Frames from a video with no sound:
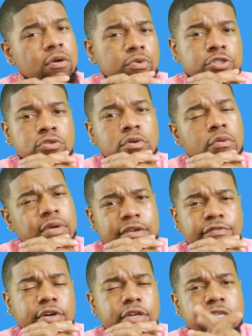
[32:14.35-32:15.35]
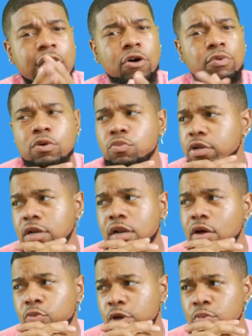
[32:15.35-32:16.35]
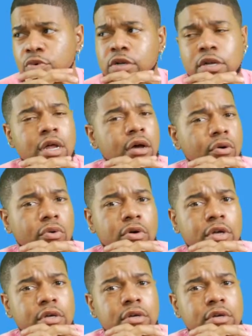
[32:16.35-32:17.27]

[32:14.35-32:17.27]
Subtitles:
What you gonna give us? We wanna know. We wanna know